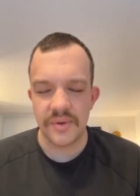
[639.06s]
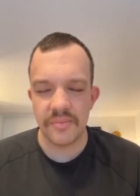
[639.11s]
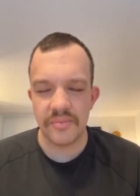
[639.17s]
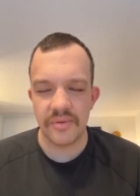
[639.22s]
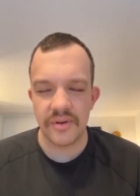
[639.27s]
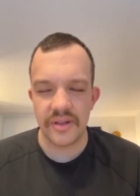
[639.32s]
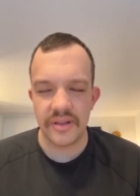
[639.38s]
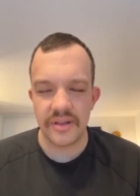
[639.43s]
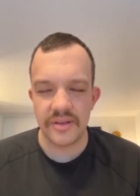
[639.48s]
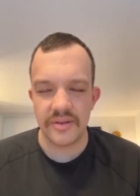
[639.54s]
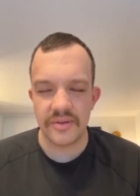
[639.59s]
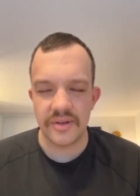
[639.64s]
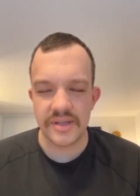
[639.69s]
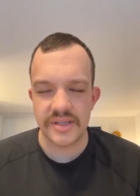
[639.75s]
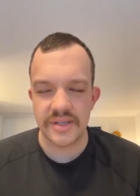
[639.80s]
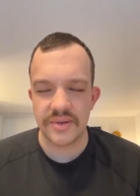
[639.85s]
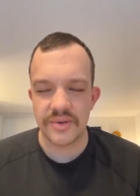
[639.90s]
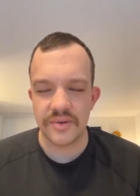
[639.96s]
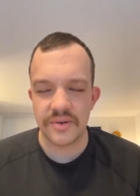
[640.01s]
we pray that you
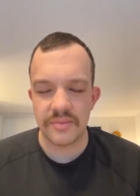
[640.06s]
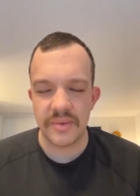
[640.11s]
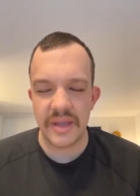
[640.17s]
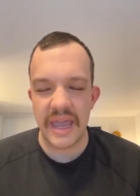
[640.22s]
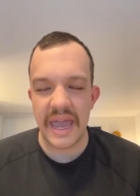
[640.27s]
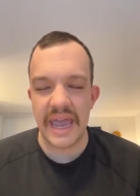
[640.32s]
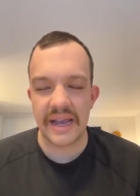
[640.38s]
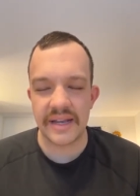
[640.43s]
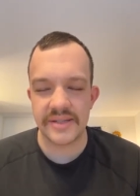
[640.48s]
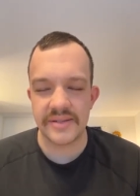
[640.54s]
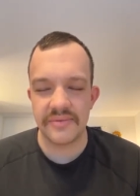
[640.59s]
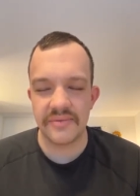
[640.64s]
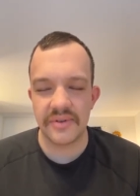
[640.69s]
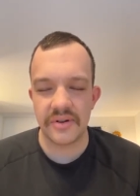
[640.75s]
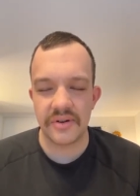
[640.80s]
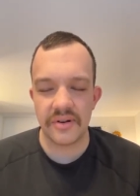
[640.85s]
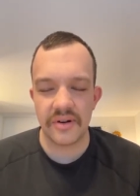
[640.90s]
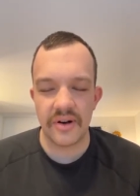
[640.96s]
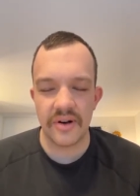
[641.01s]
continue to be
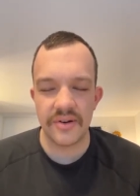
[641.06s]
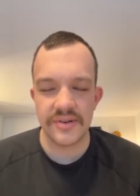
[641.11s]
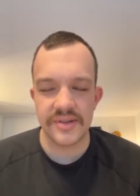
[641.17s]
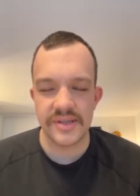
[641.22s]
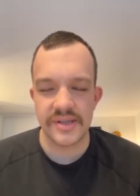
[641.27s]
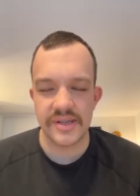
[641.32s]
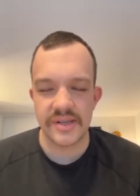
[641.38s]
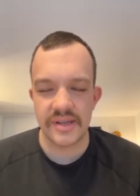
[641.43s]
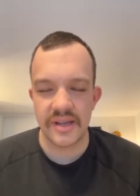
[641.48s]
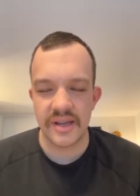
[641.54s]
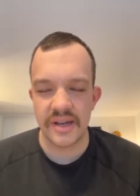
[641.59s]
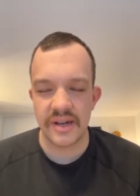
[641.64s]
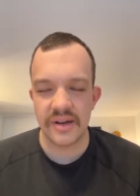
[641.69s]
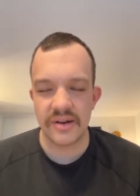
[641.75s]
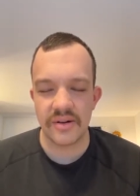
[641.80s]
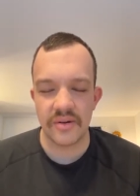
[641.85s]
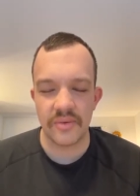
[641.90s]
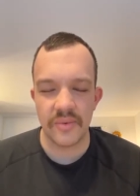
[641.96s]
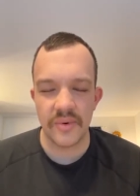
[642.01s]
active in our hearts
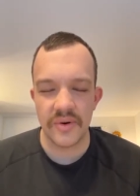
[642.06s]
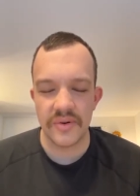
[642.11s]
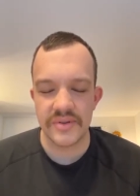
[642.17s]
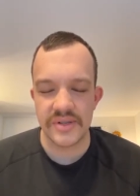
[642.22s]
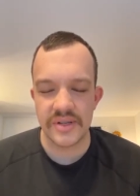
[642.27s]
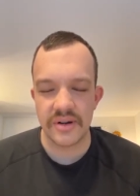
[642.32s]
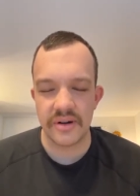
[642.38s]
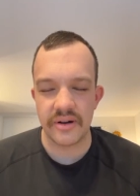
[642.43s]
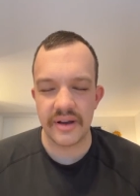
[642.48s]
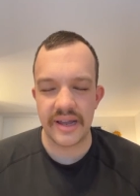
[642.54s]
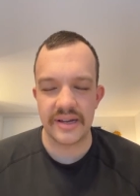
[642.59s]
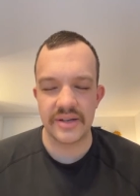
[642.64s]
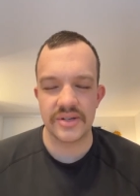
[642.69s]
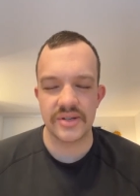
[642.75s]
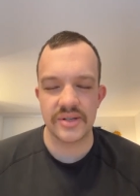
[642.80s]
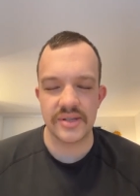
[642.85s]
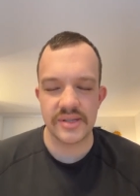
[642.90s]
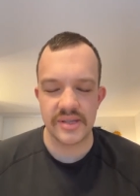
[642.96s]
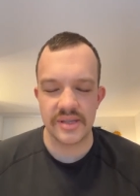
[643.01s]
and in our words and our
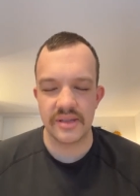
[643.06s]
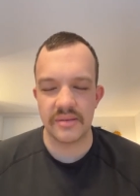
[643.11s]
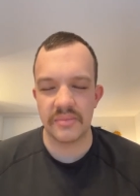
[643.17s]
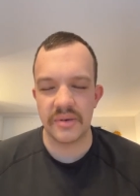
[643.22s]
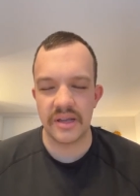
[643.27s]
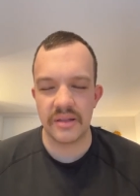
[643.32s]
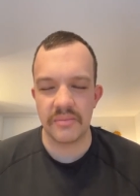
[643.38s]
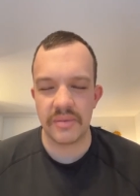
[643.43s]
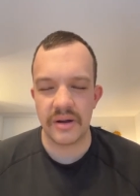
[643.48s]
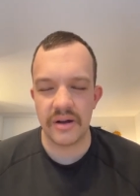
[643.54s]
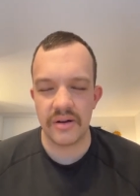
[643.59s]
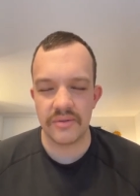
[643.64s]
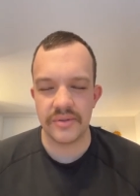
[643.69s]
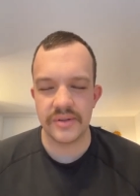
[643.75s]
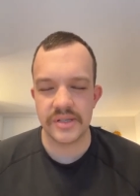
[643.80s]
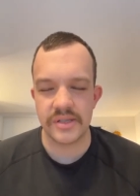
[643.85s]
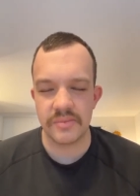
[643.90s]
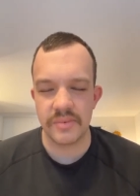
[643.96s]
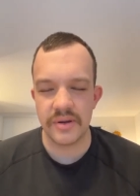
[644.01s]
actions, and that by the power
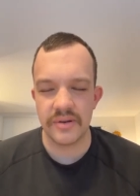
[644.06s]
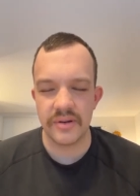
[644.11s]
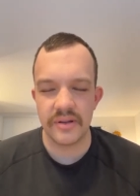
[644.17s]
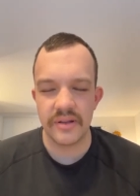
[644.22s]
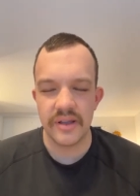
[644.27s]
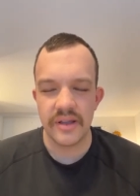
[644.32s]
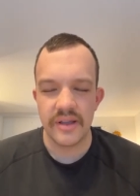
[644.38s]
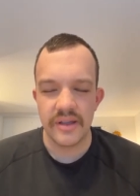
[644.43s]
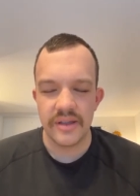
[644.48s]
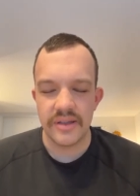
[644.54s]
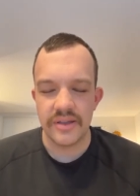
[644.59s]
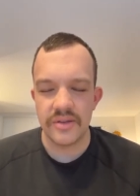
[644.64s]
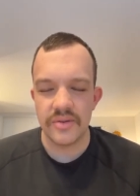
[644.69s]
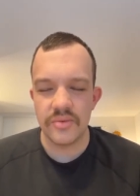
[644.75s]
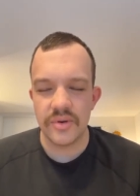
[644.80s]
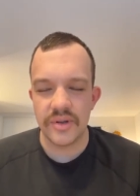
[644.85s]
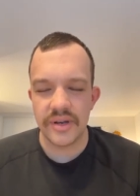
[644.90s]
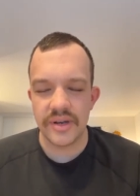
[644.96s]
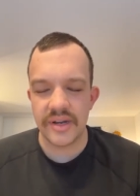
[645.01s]
of the Spirit,
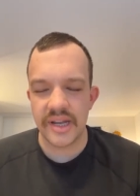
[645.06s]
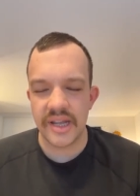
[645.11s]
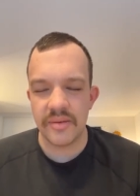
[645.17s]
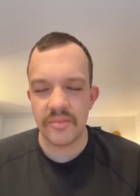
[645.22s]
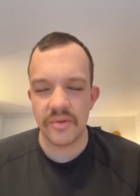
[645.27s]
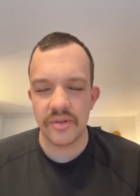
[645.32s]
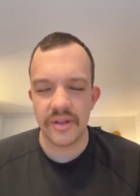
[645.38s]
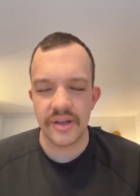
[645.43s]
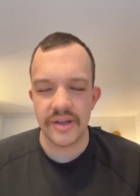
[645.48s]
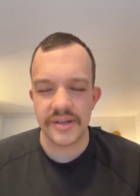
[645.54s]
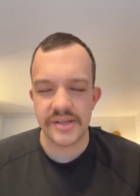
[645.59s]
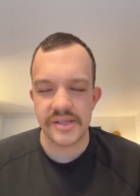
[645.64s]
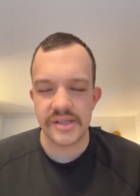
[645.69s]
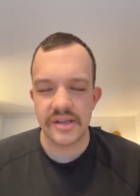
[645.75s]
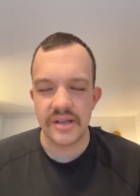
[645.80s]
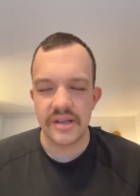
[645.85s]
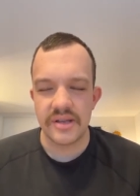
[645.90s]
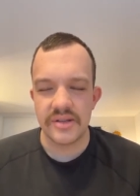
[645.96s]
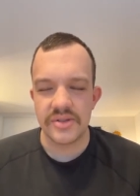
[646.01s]
you would enable
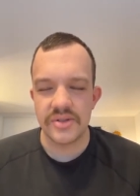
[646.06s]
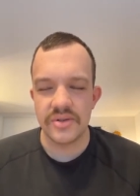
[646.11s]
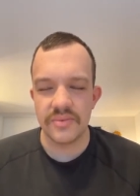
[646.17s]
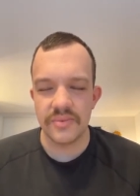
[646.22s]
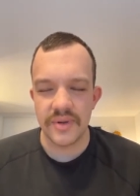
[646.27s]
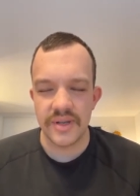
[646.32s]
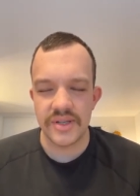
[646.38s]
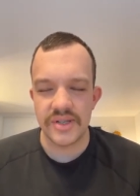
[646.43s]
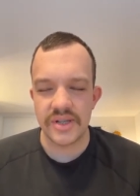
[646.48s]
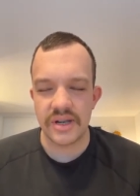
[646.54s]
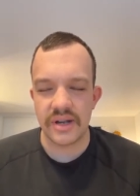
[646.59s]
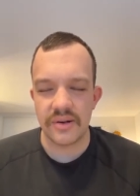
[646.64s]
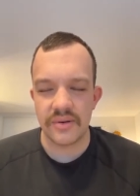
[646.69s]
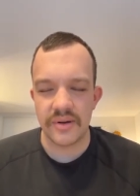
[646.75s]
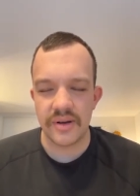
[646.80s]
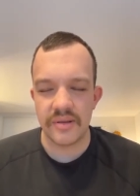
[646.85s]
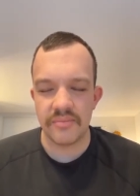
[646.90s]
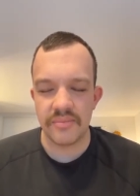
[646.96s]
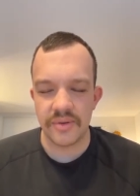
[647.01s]
us to reach
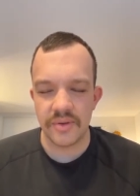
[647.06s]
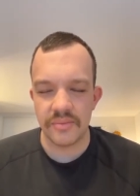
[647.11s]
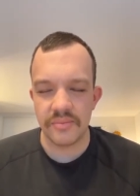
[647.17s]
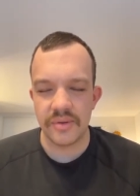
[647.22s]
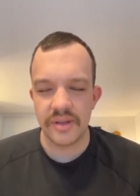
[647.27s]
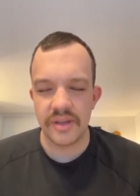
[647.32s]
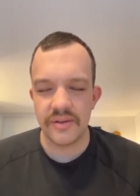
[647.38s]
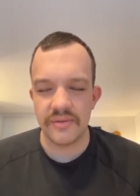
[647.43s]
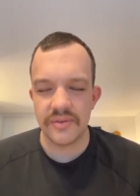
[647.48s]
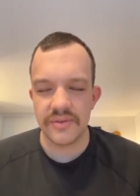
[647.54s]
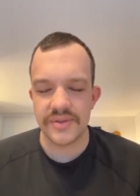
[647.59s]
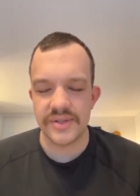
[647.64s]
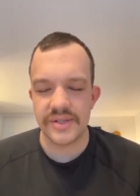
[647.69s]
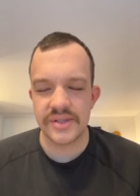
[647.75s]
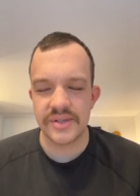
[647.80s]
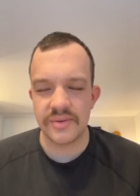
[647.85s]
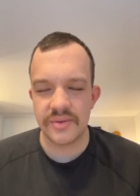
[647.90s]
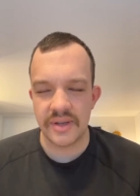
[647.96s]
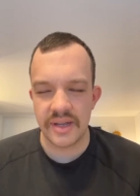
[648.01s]
out, build
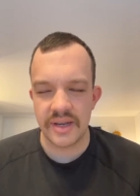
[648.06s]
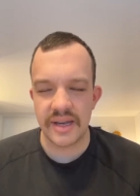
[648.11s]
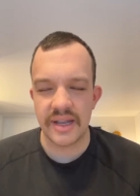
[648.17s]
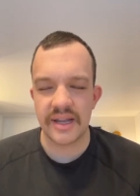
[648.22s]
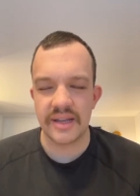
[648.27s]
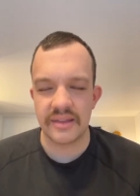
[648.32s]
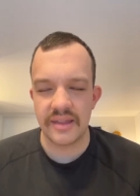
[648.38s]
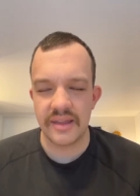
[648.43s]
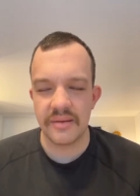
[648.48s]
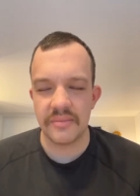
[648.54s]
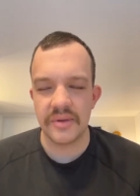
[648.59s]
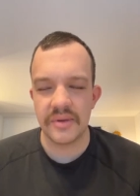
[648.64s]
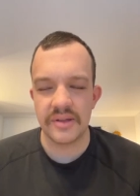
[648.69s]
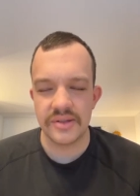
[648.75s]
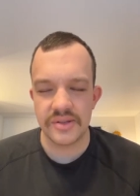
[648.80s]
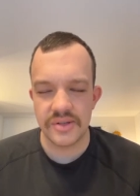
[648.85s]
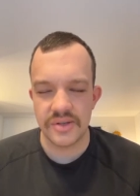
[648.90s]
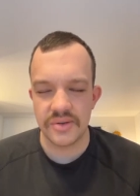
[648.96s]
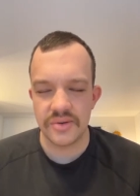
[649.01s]
believers, to connect them
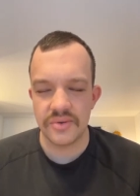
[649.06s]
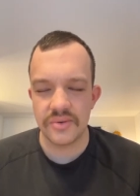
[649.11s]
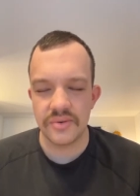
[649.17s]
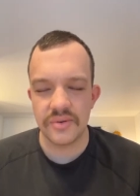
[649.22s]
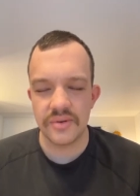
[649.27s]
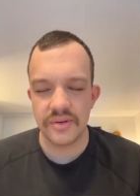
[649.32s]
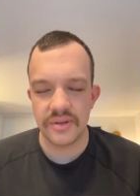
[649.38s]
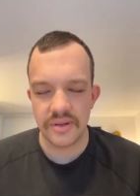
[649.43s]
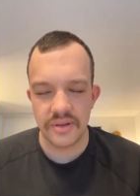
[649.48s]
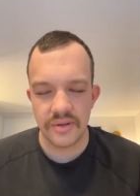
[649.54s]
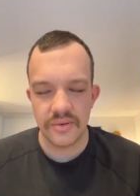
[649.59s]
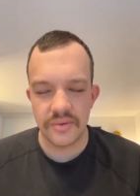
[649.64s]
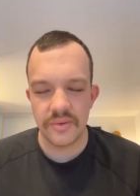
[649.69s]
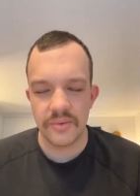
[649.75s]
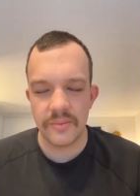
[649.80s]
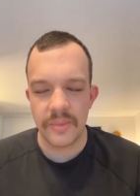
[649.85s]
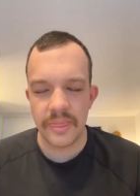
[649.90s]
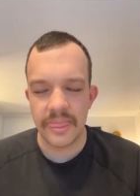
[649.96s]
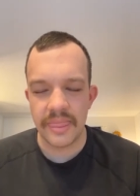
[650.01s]
to
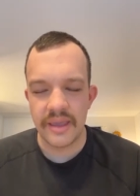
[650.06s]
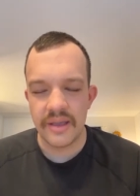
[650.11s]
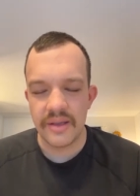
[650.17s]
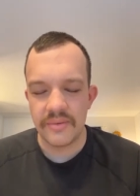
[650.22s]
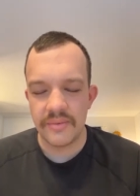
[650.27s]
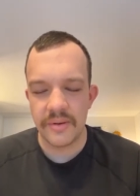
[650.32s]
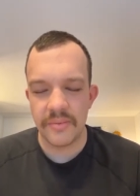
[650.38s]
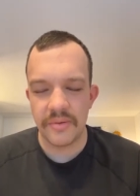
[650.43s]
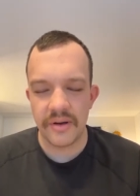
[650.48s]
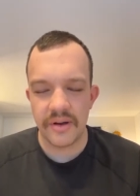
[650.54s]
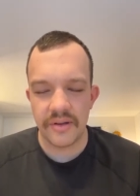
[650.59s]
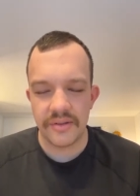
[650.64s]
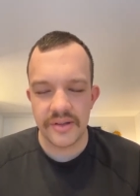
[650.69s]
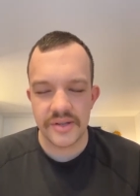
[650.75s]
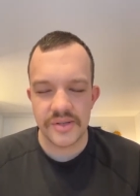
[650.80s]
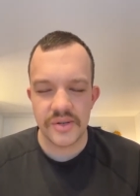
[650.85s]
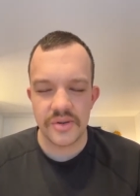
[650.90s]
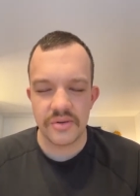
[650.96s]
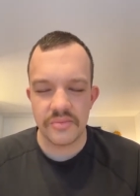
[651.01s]
you. We pray all
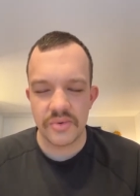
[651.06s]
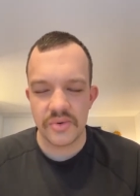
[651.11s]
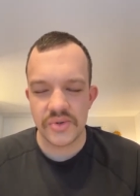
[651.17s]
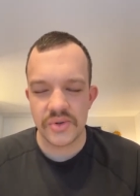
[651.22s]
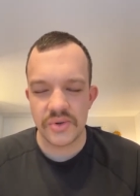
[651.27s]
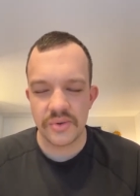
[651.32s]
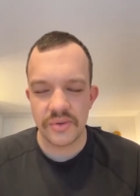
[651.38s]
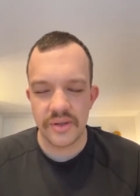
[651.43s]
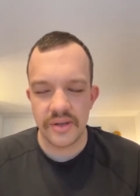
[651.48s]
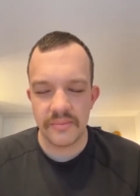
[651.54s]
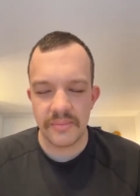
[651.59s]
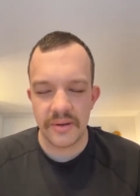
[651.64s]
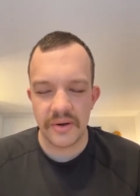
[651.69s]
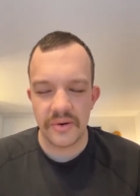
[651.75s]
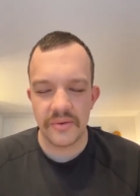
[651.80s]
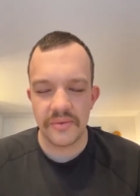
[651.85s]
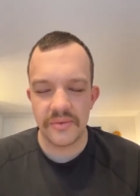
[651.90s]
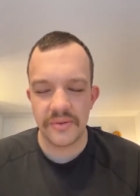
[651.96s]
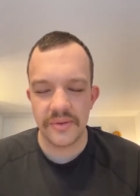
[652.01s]
this in your most holy and
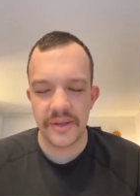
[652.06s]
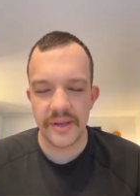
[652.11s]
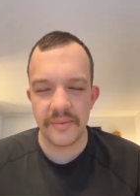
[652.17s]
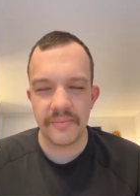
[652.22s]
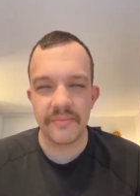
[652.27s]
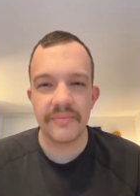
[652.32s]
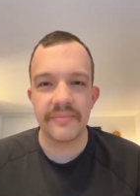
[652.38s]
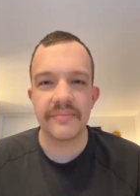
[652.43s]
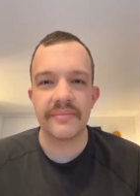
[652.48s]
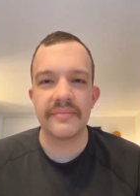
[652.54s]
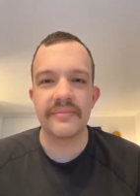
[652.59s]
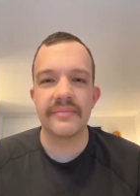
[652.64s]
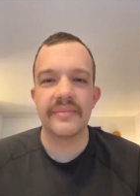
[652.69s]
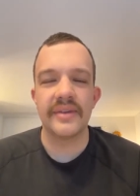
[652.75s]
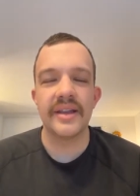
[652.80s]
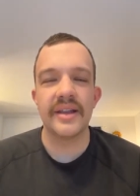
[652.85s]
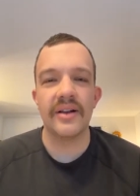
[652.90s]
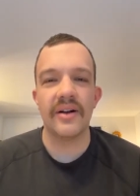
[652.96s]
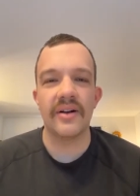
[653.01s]
powerful name.
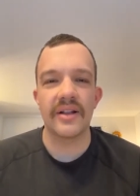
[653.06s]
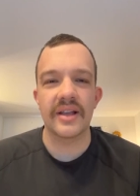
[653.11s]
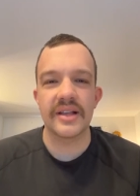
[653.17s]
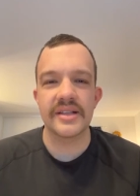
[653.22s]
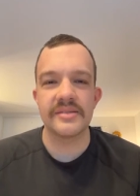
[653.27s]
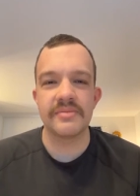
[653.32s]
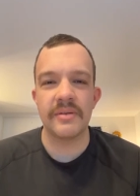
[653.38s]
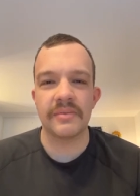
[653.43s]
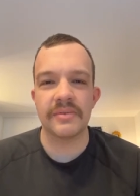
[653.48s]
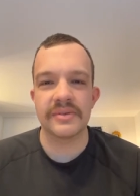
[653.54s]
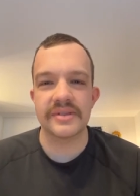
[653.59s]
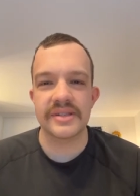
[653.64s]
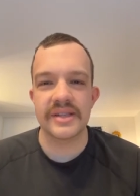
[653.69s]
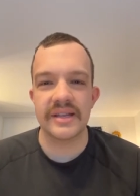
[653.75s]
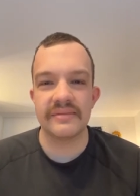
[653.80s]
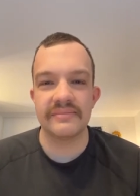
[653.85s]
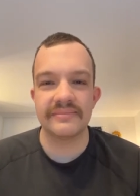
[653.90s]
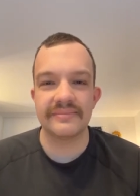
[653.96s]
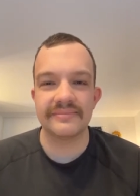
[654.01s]
And all God's people
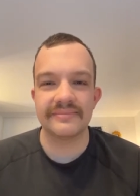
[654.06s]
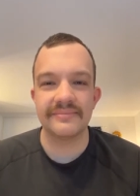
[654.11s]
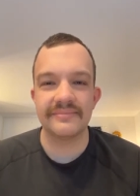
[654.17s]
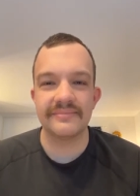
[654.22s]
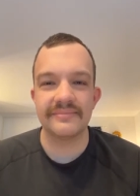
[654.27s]
said,